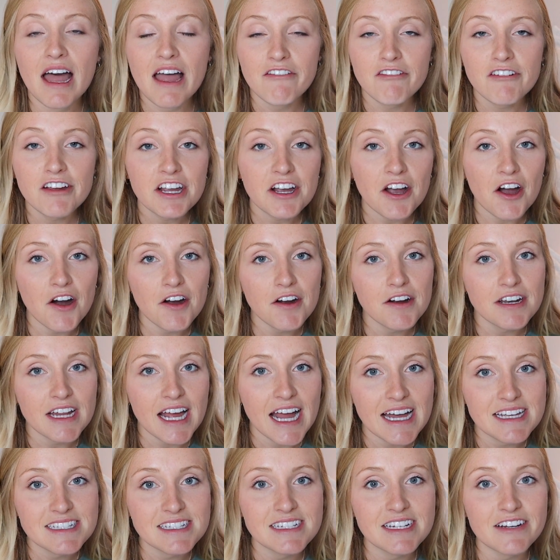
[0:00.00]
Every card
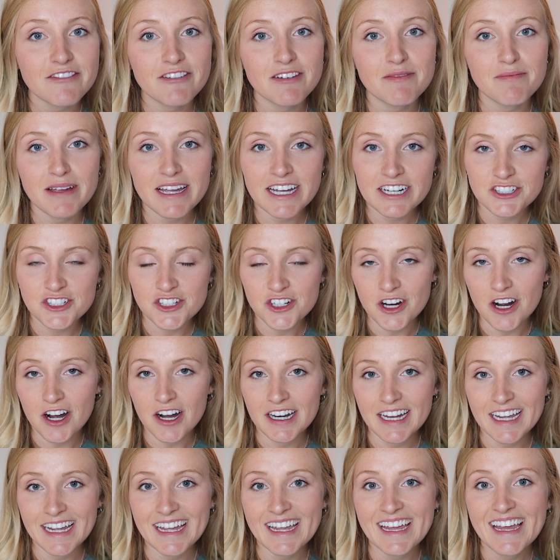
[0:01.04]
has a different picture on
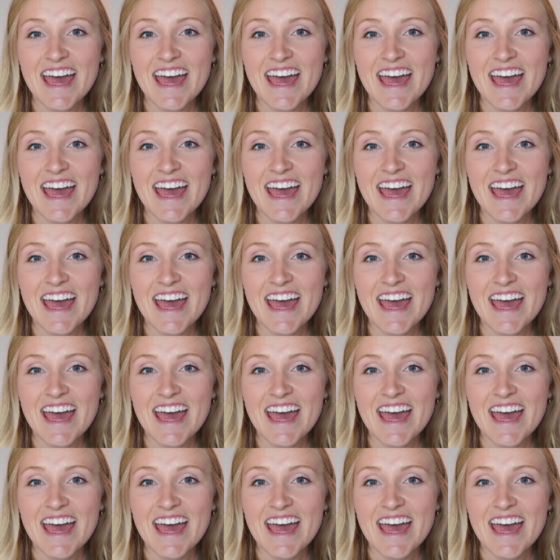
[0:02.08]
it.